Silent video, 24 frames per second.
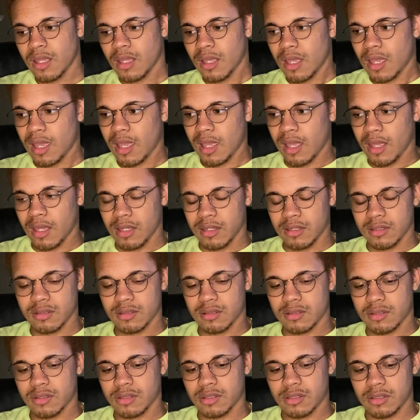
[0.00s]

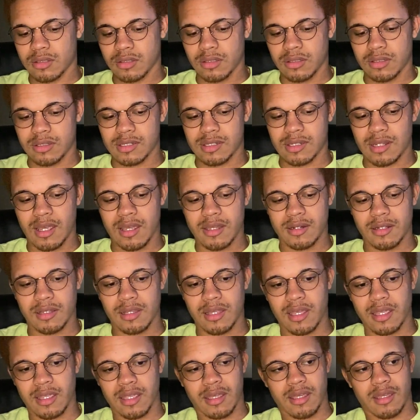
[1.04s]
And this kind of
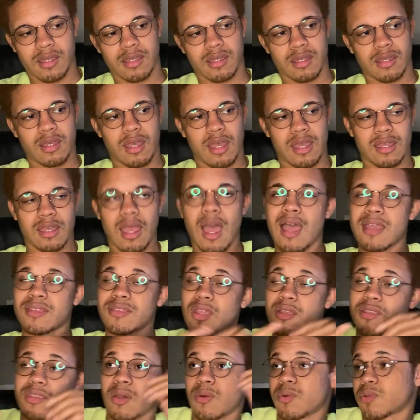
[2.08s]
like, I
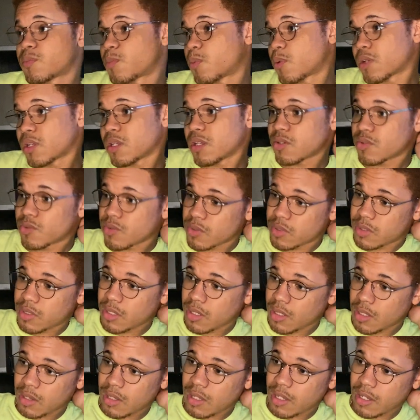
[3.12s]
thought that was pretty
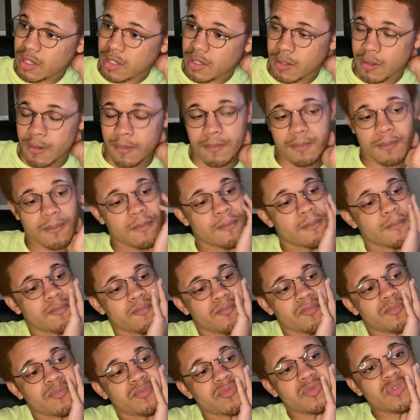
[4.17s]
interesting. Like,
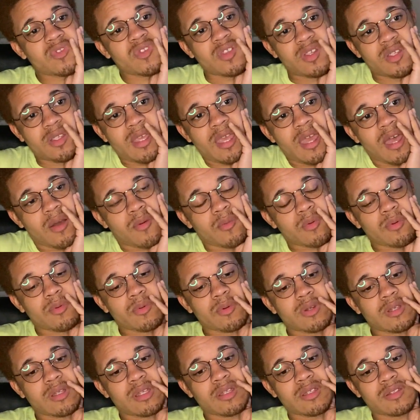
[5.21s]
yeah,
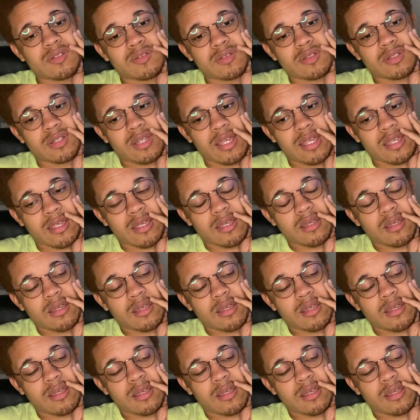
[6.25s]
it's like